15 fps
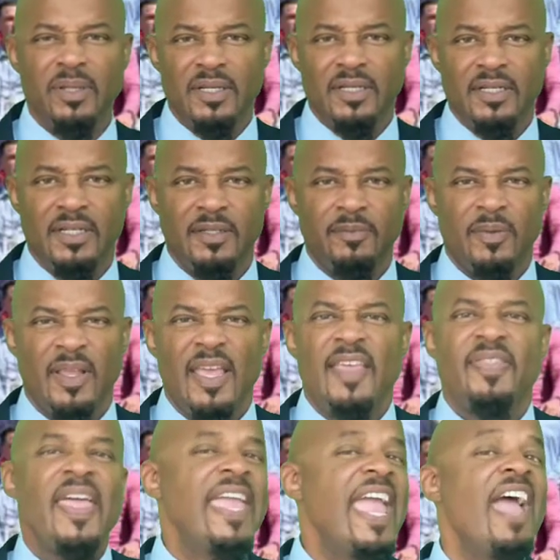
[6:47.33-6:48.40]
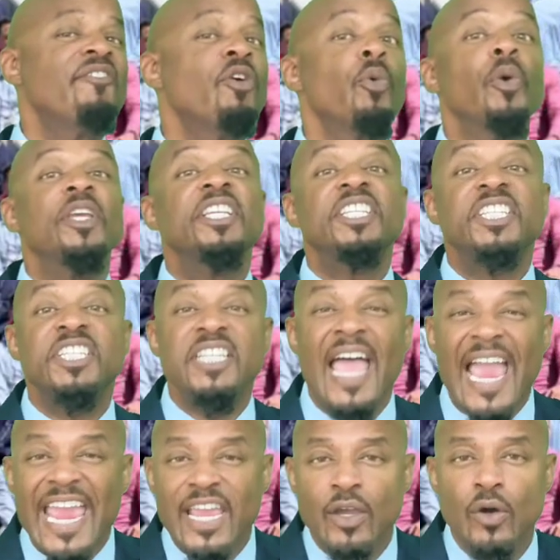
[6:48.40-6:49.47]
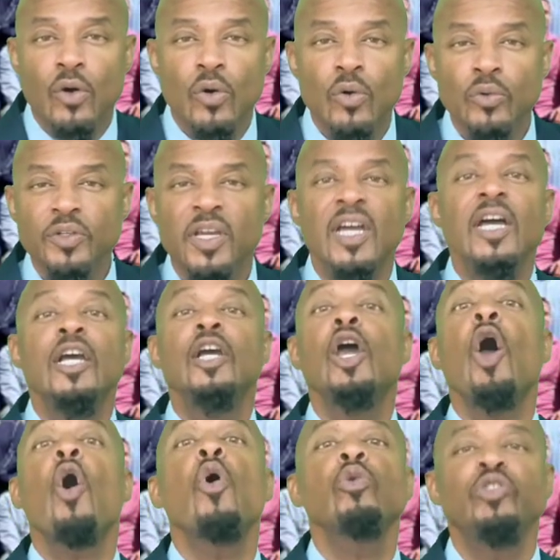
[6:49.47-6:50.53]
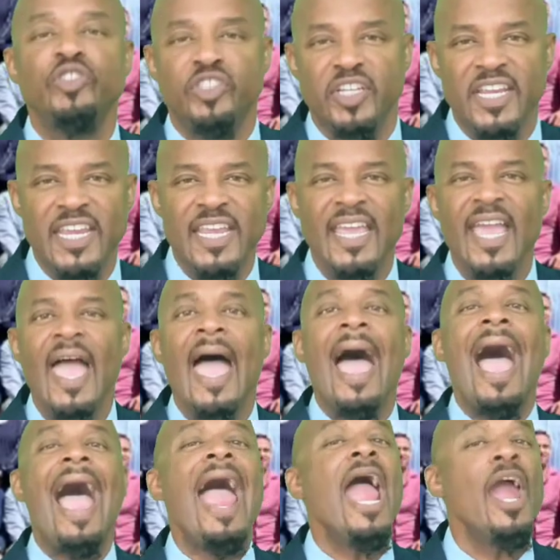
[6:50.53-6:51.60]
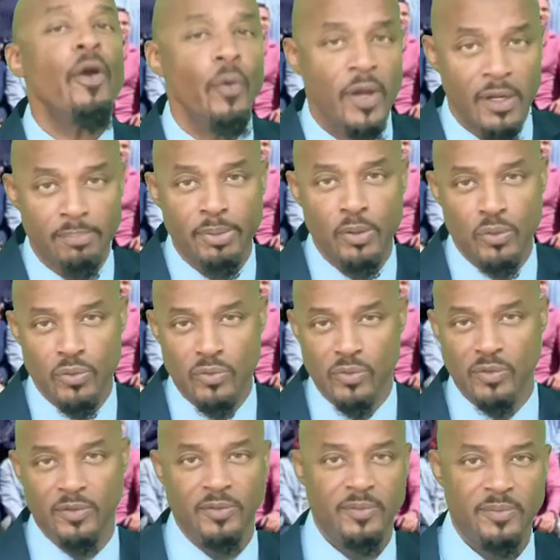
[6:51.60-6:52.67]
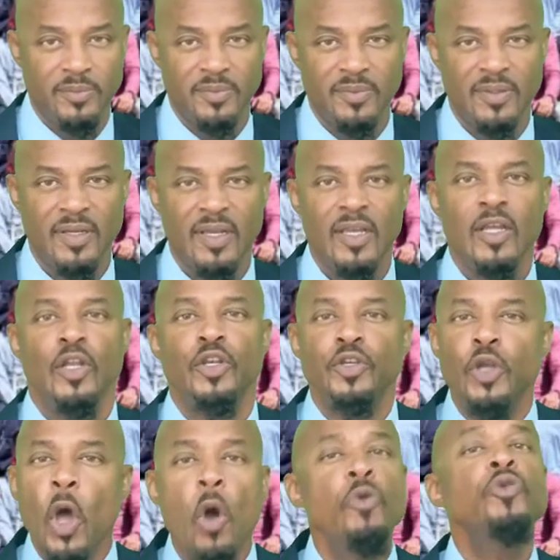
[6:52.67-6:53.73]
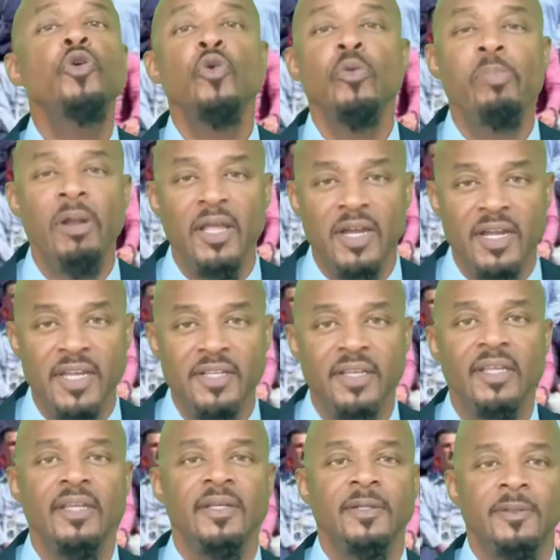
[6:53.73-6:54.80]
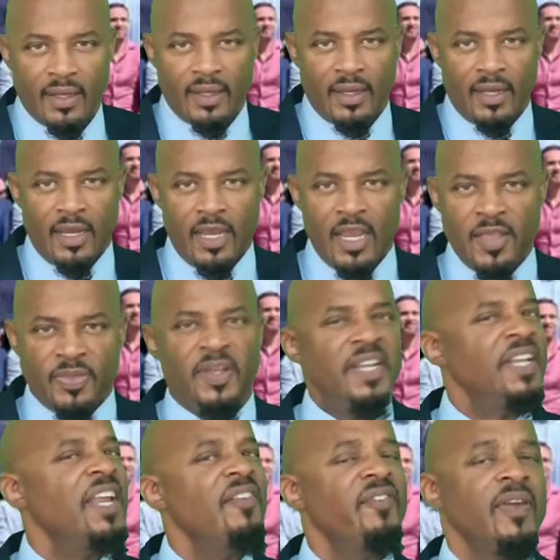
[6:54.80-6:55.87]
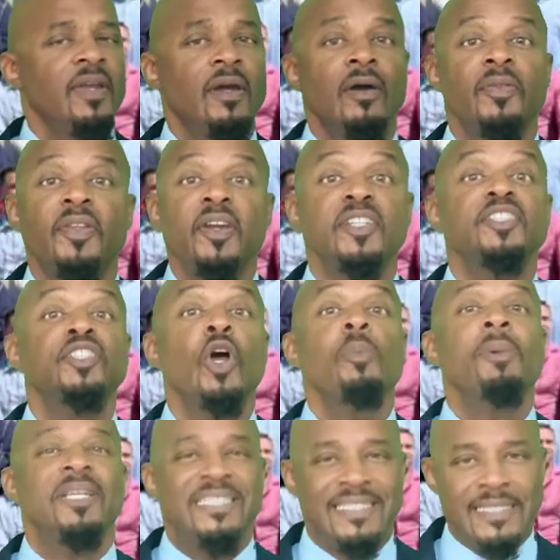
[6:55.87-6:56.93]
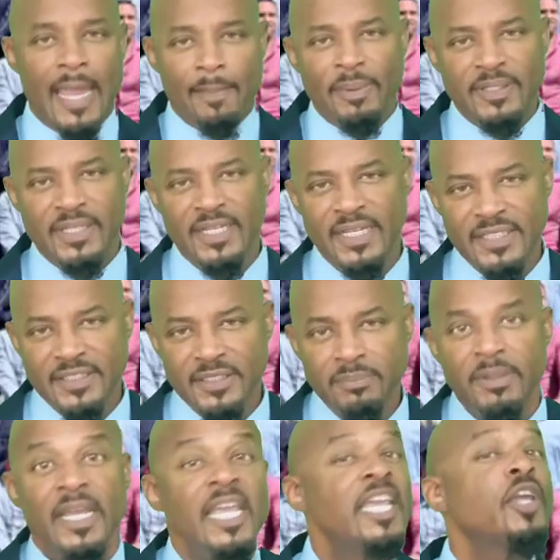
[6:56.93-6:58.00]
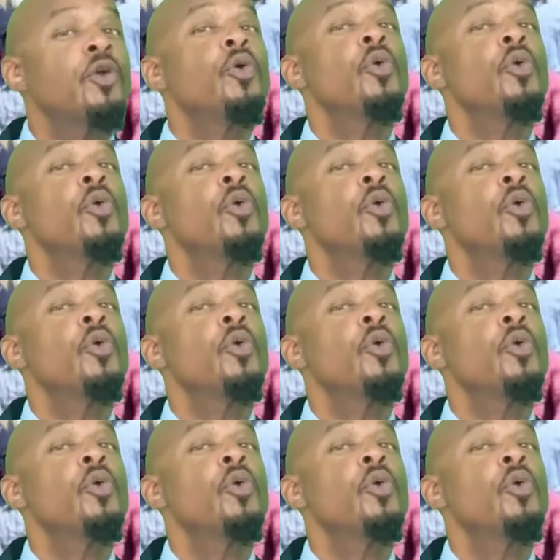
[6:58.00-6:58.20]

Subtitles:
blood. They have a recycled coaching hiring pool. No new blood. In the NFL, there's so much nepotism and